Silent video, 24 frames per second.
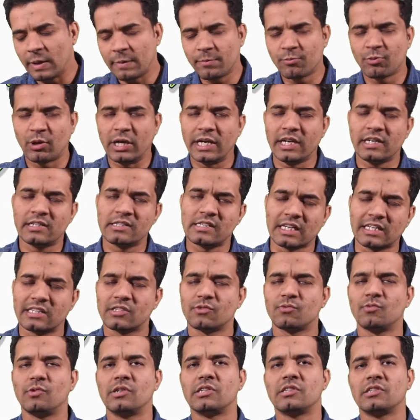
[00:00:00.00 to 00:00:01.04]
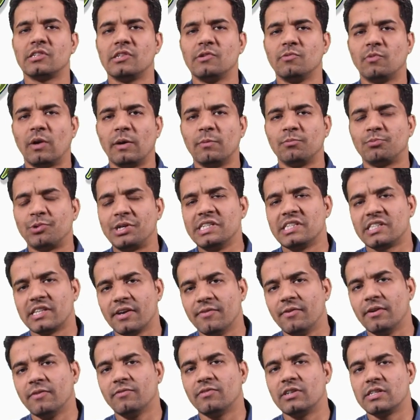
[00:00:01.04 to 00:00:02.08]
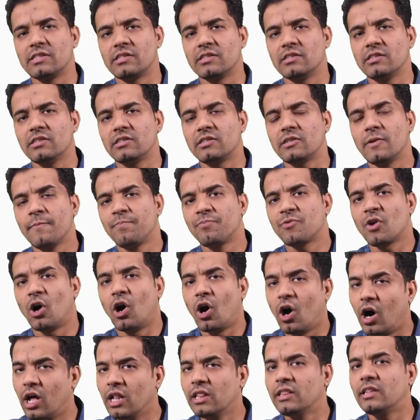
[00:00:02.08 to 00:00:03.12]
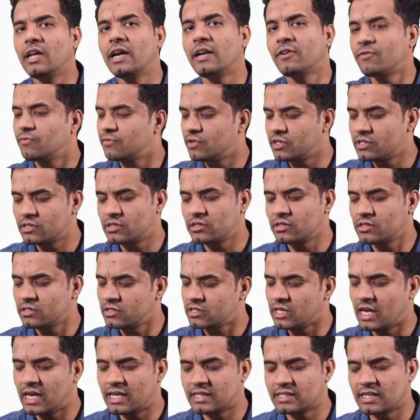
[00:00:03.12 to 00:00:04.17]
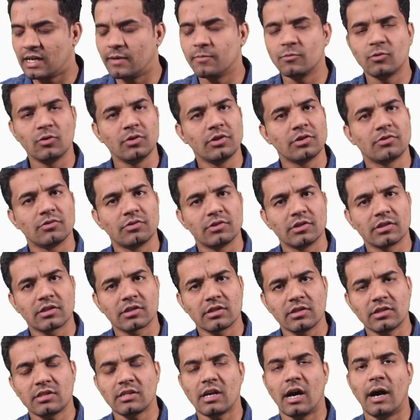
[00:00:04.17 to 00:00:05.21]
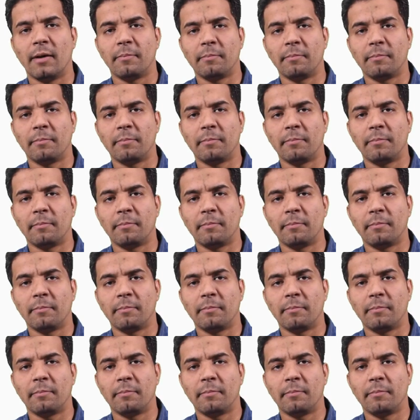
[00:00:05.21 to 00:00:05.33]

1.6 version, 1.7 versions, all that versions as I'm going to discuss.